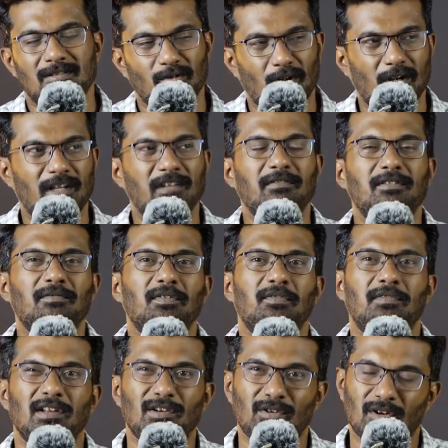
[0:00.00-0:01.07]
not even
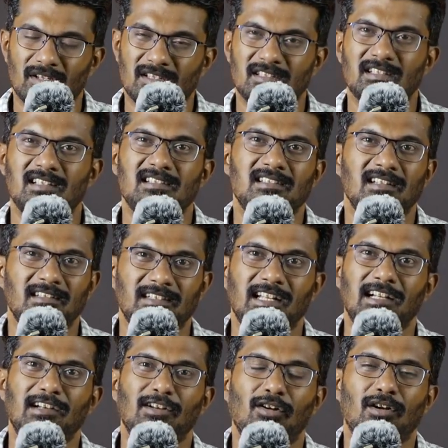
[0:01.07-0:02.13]
15 lots, just
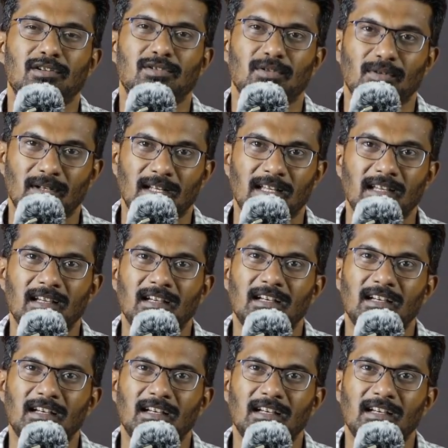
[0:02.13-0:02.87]
10 lots only.